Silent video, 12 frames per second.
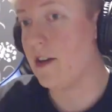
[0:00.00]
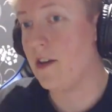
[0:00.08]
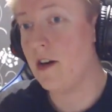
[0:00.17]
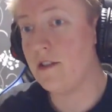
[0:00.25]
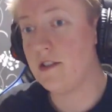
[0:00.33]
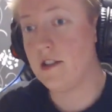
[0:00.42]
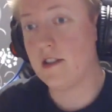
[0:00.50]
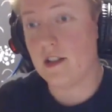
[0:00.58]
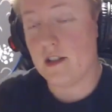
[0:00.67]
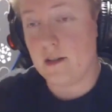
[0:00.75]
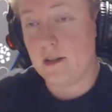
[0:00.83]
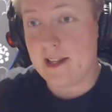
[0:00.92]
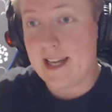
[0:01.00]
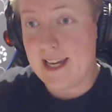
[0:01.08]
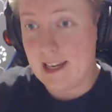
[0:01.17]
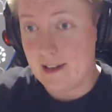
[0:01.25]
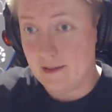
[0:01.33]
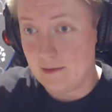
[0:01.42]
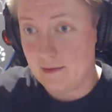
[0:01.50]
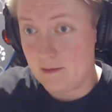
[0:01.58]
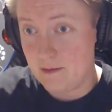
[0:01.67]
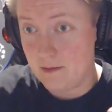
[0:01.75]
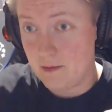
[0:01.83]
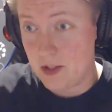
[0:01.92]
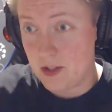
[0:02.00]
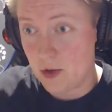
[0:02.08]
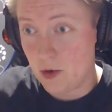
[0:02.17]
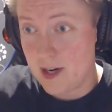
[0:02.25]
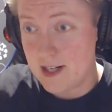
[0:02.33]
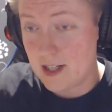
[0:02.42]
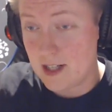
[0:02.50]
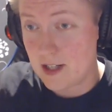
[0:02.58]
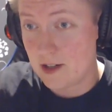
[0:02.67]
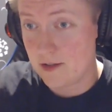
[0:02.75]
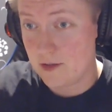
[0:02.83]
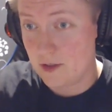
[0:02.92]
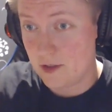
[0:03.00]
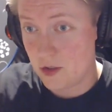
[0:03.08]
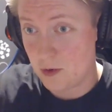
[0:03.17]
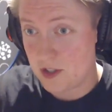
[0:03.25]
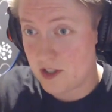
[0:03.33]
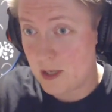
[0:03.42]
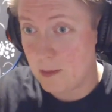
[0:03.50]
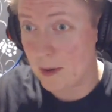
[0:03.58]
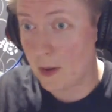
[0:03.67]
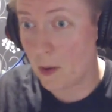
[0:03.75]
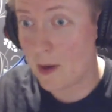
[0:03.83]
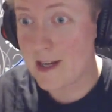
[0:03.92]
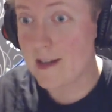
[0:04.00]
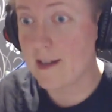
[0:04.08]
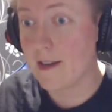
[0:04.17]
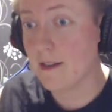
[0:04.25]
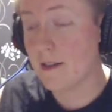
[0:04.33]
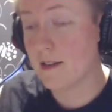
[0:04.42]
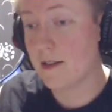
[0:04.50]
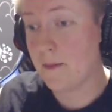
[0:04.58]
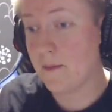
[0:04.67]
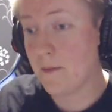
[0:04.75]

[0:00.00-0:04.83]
notice that the plane has already gone onto a steeper gradient,